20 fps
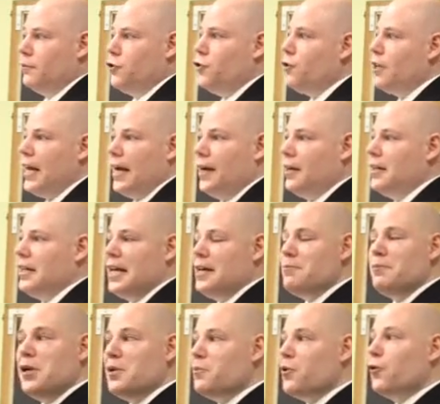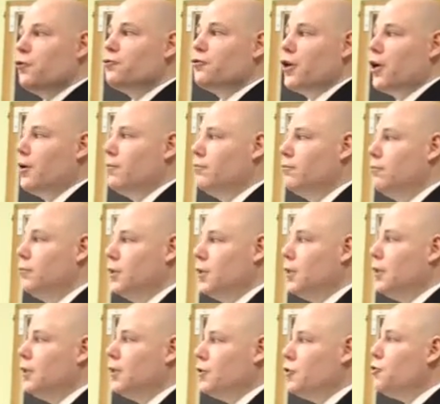You can't keep people from
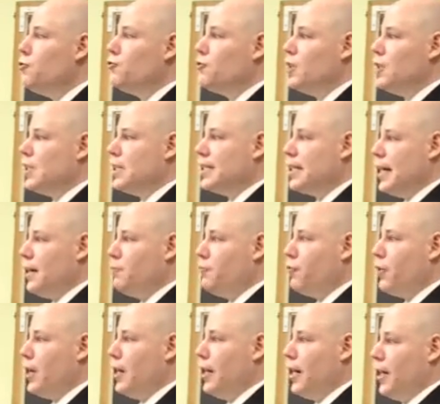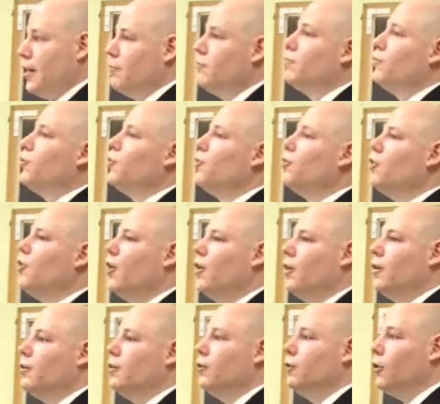using the same brand name.
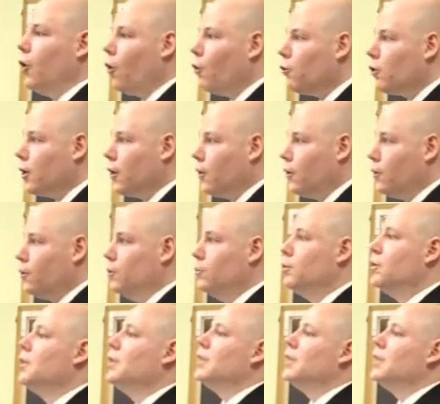The logo